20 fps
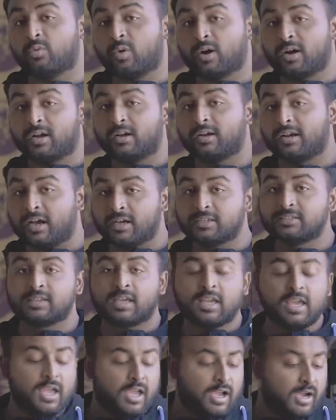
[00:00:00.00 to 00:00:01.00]
what it
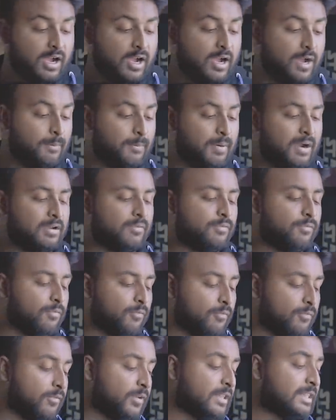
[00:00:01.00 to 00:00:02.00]
does. Uh, but
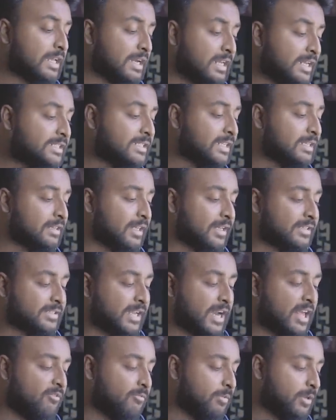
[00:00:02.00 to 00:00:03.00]
with the recent things
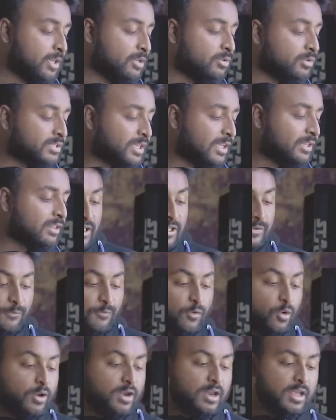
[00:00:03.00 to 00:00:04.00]
that I've been using, this
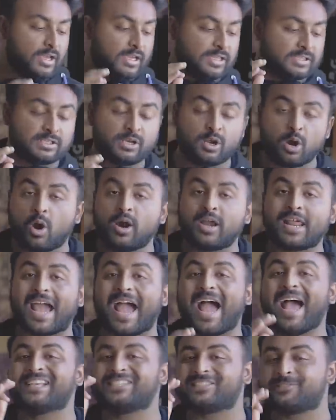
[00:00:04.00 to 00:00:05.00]
phone is not
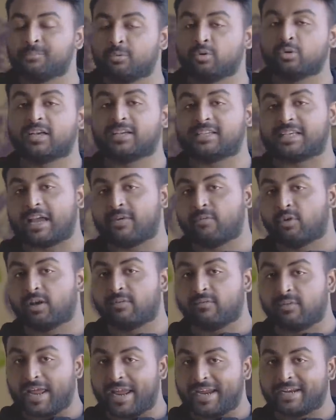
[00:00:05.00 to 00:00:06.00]
as smooth as I would
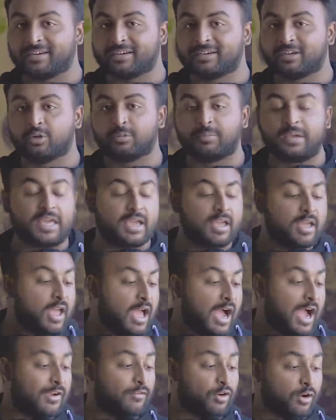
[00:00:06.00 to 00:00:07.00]
have liked it to be.
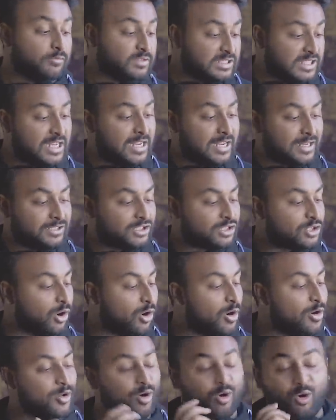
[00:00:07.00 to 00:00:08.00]
I've obviously
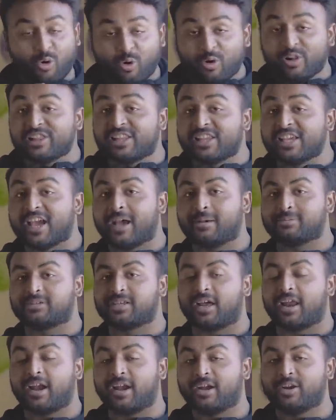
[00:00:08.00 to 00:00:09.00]
installed all the apps
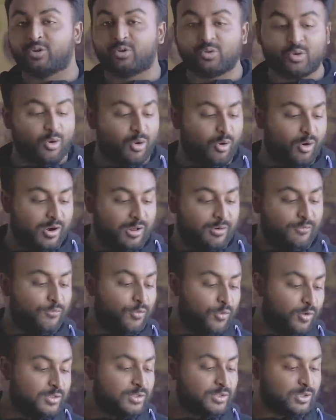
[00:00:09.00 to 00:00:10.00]
that I do on a
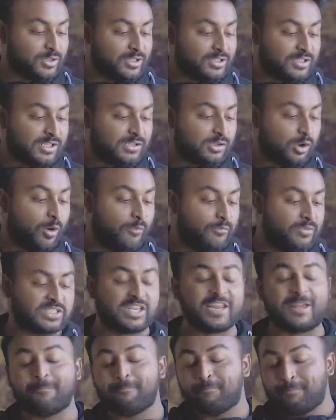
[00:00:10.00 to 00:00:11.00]
phone, so this is
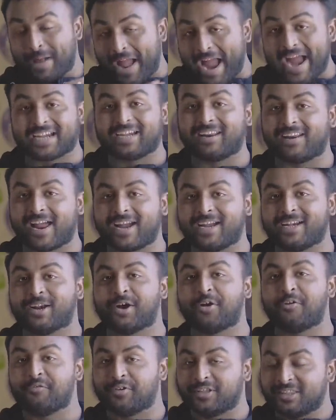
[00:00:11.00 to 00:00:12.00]
obviously packed right
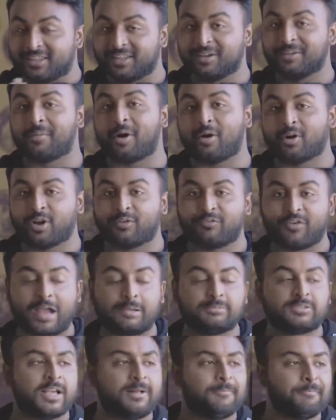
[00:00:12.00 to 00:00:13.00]
now with the amount of
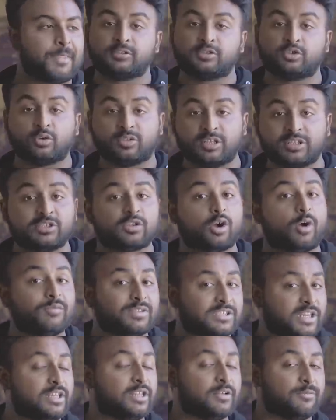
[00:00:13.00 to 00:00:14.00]
apps. So this is
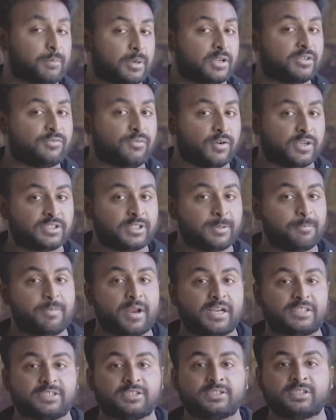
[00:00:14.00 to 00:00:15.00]
obviously the first
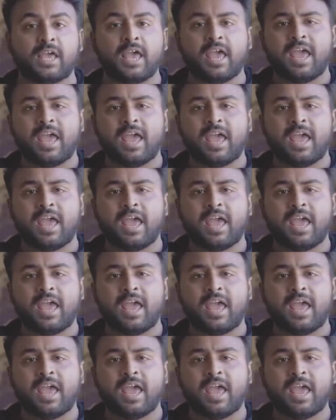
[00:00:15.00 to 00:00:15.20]
impressions,